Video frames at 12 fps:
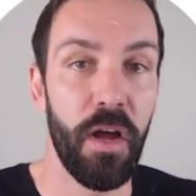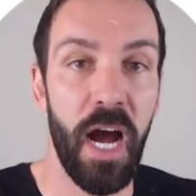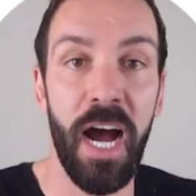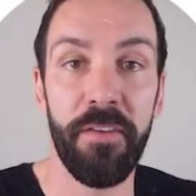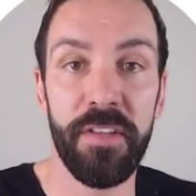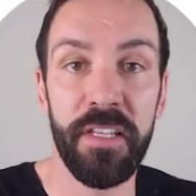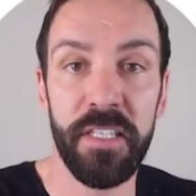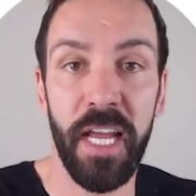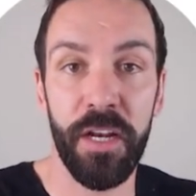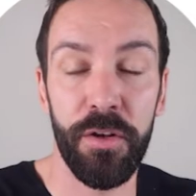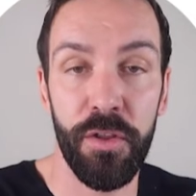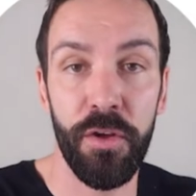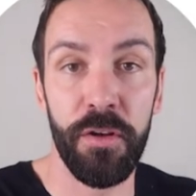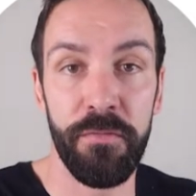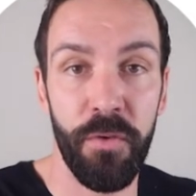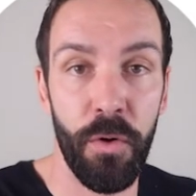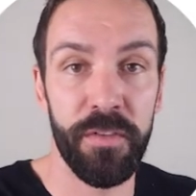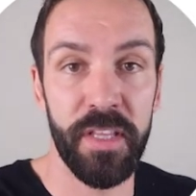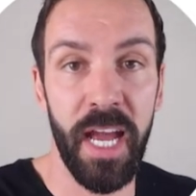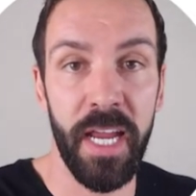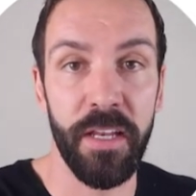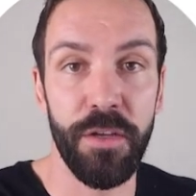after the second, third, fourth date,